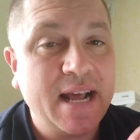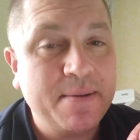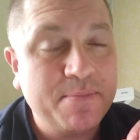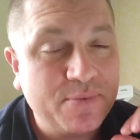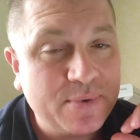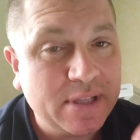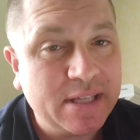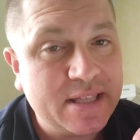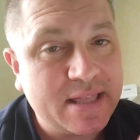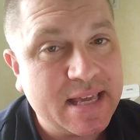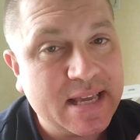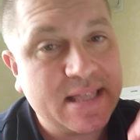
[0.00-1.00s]
I really
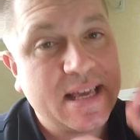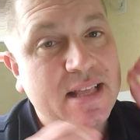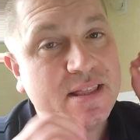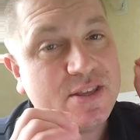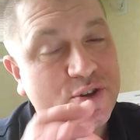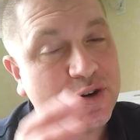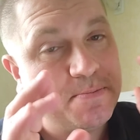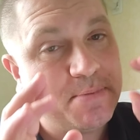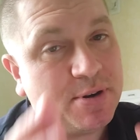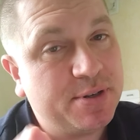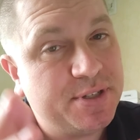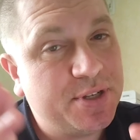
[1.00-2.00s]
think that your
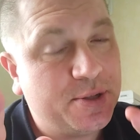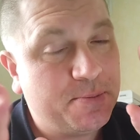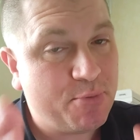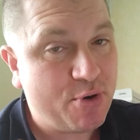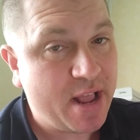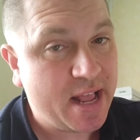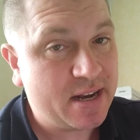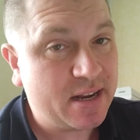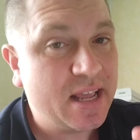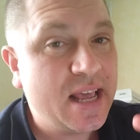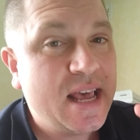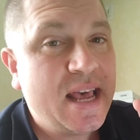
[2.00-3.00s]
personal brand